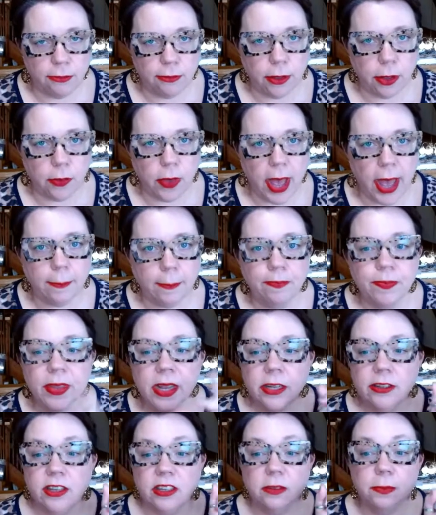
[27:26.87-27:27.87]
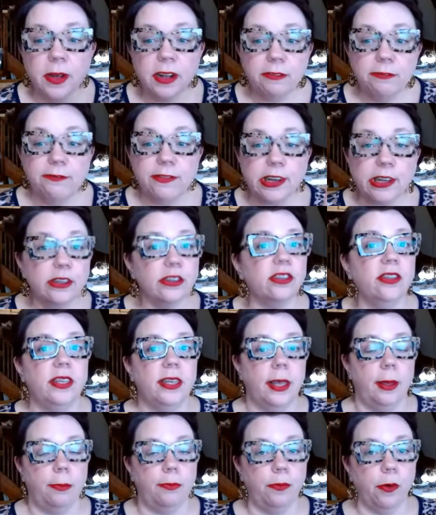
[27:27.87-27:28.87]
Okay. So it's my first
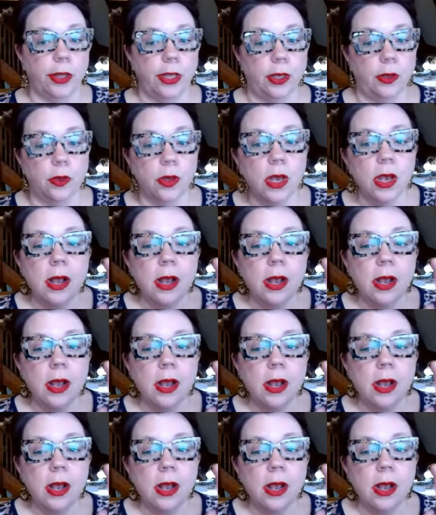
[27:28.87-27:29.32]
tip for you.